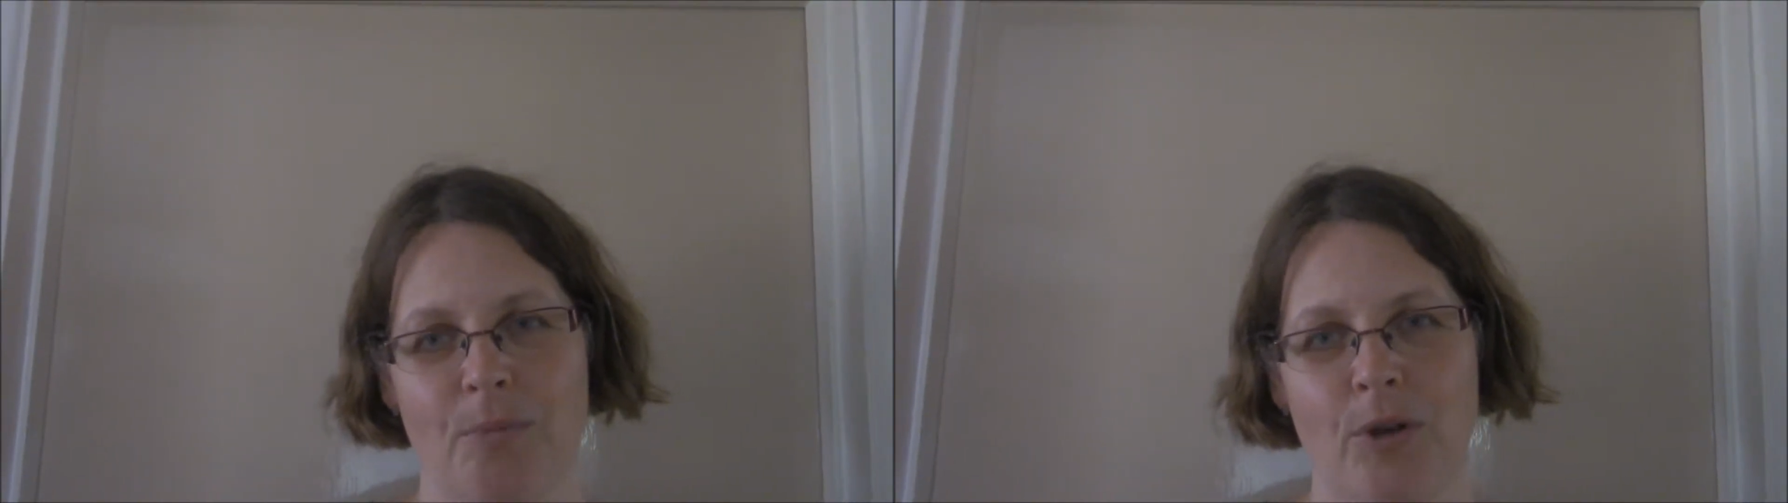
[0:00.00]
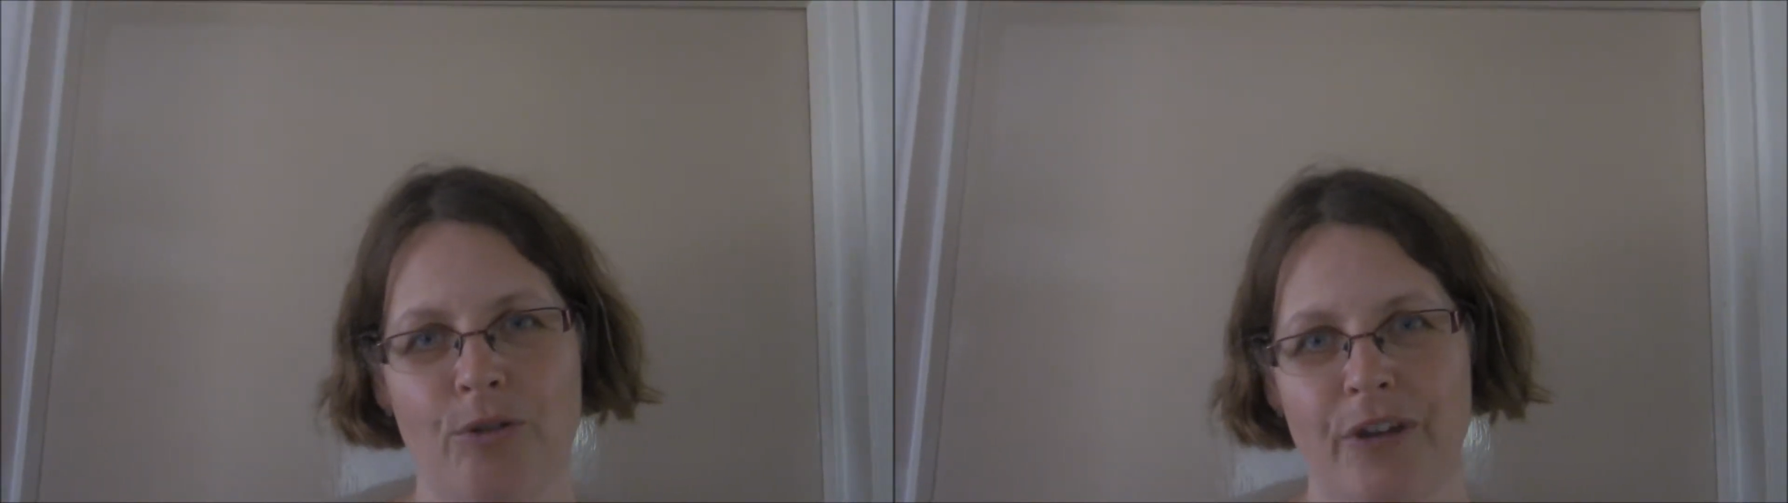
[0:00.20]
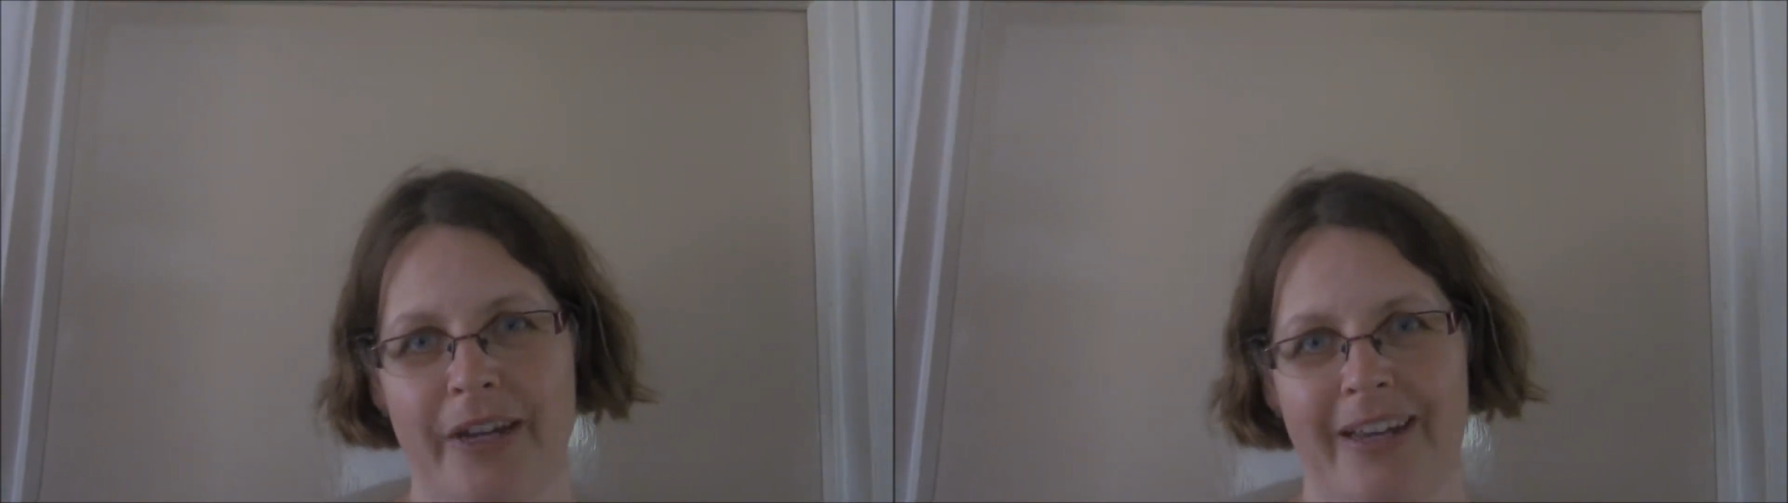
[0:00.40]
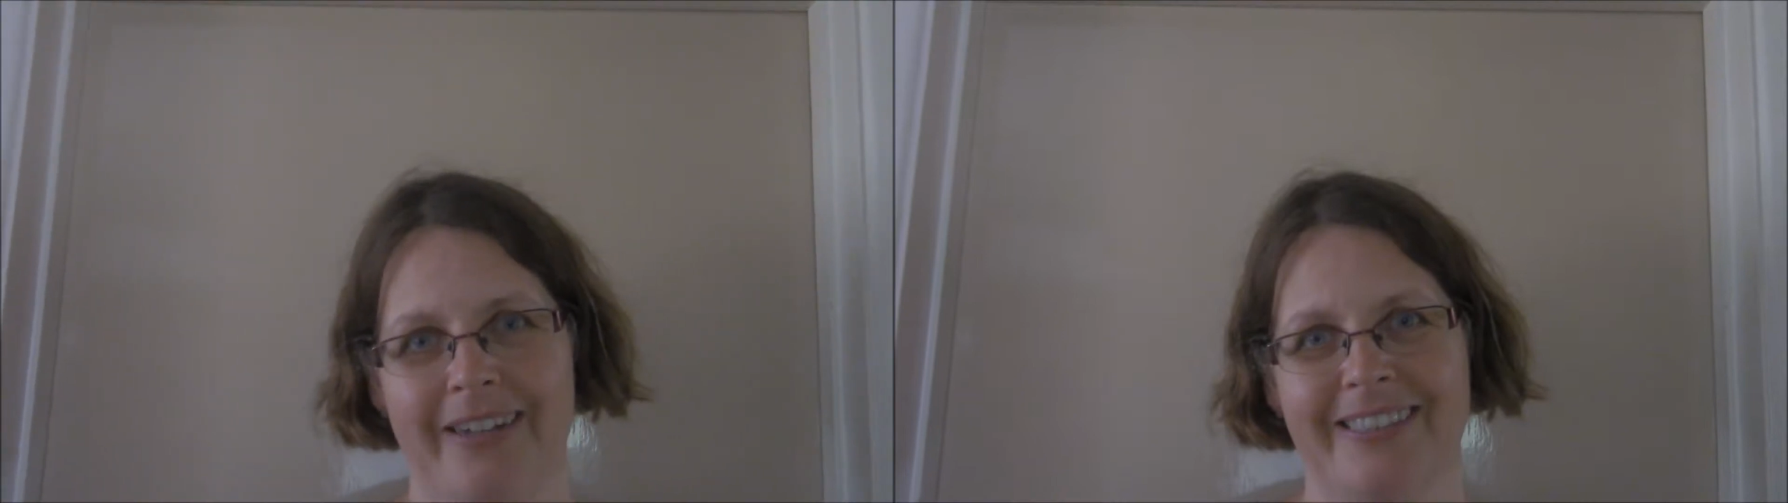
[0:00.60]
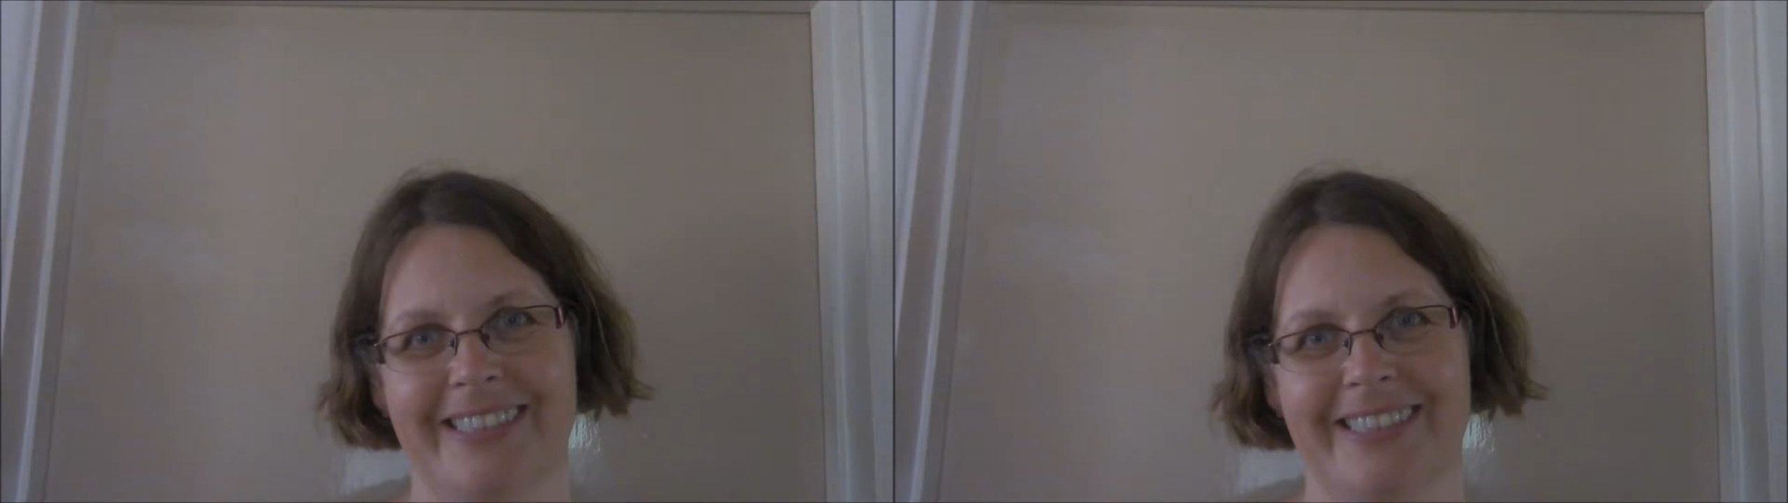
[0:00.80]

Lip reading: moving and